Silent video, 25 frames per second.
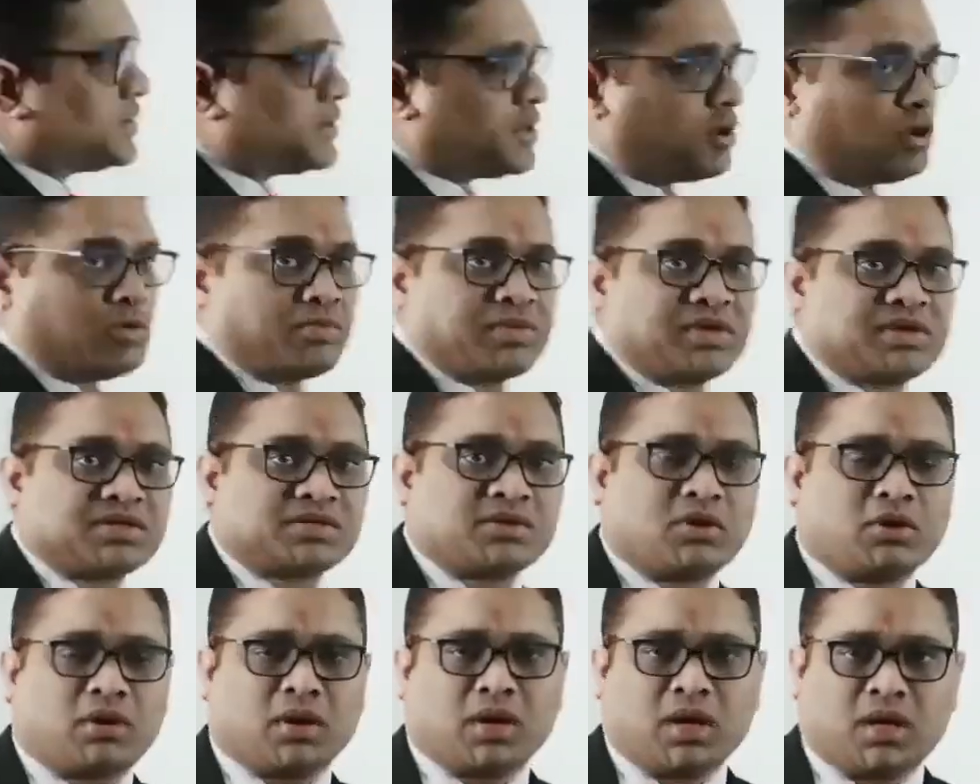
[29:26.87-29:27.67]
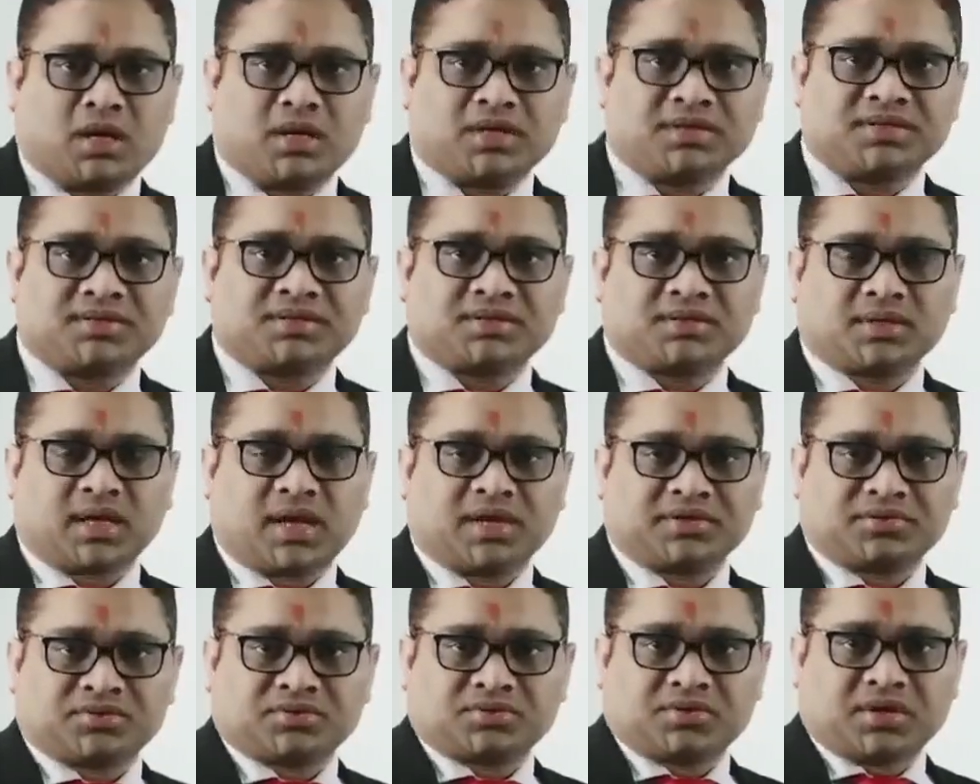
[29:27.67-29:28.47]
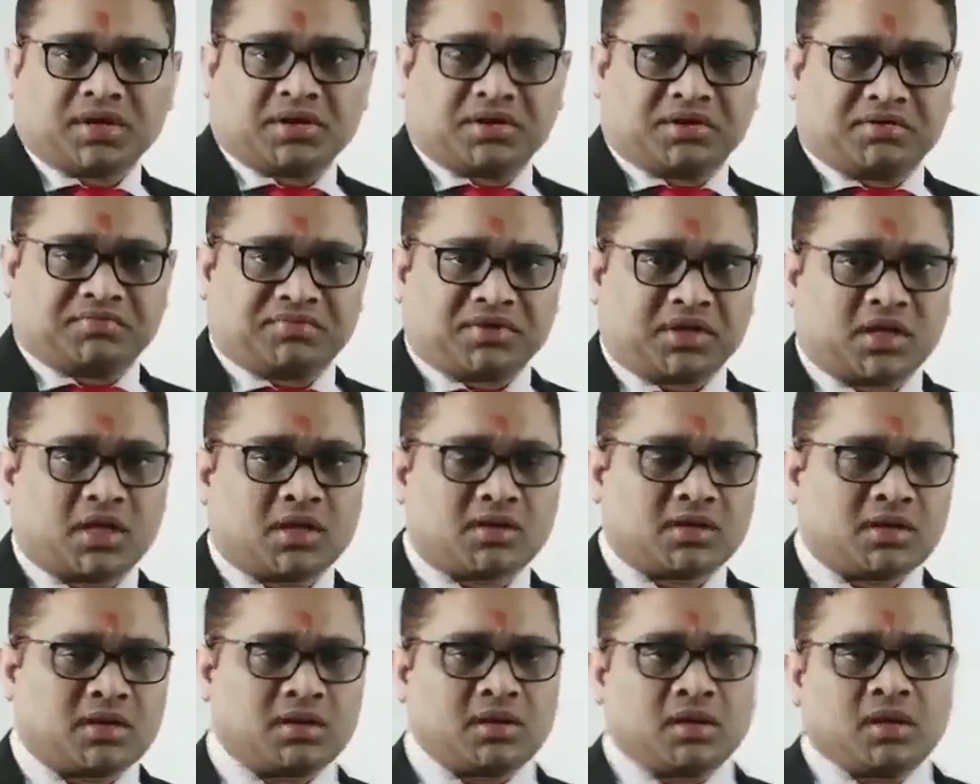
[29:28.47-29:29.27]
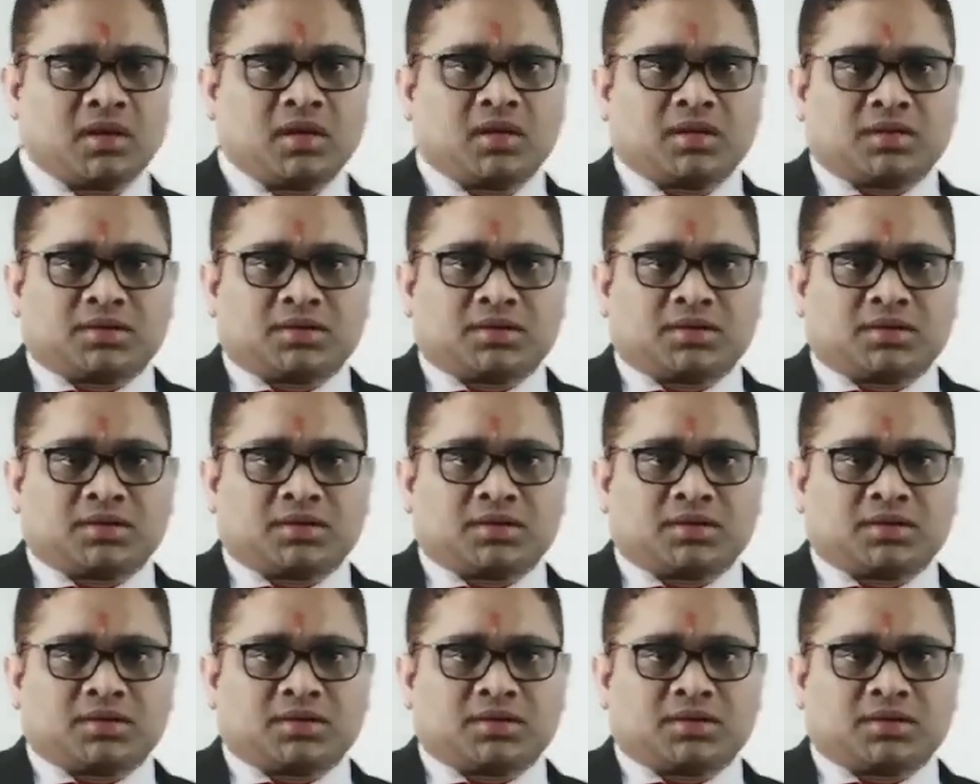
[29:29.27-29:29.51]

Telomere shortening is associated with aging.